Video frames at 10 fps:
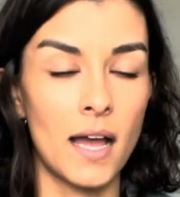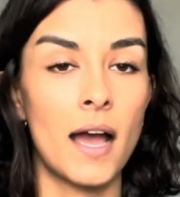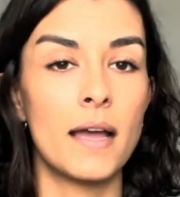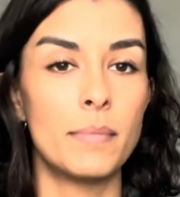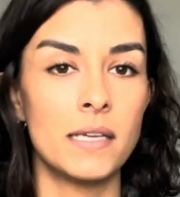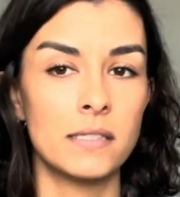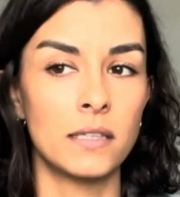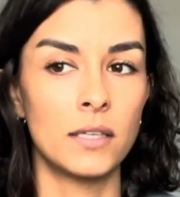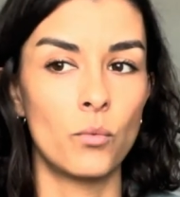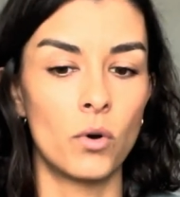I
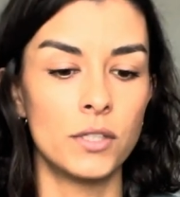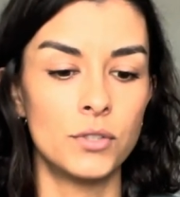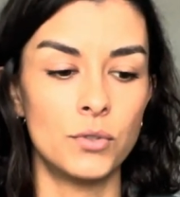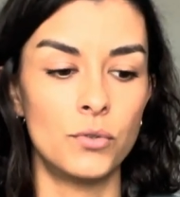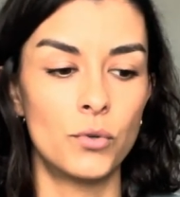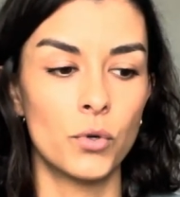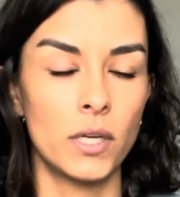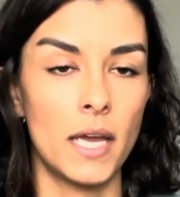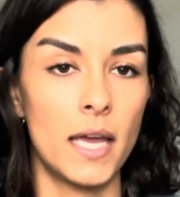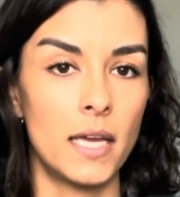basically want to
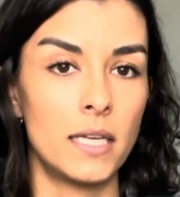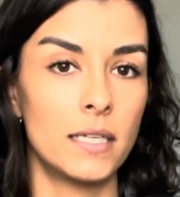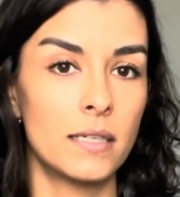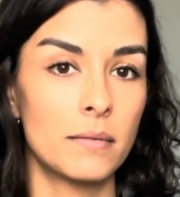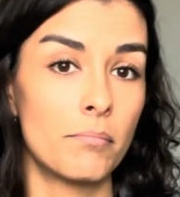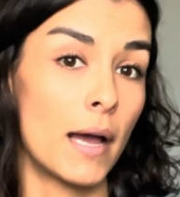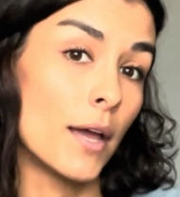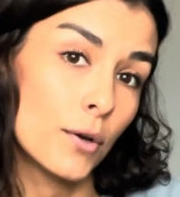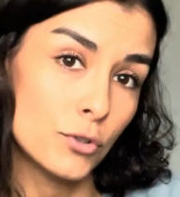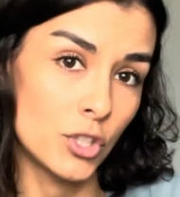create my
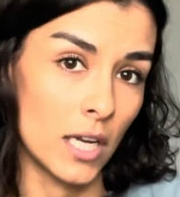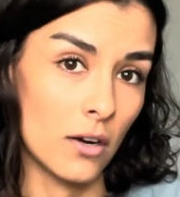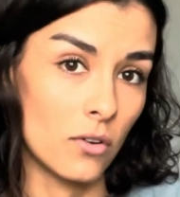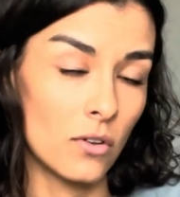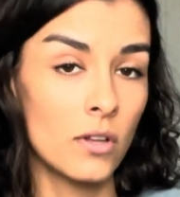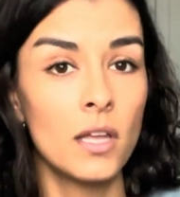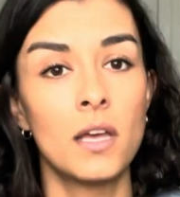own channel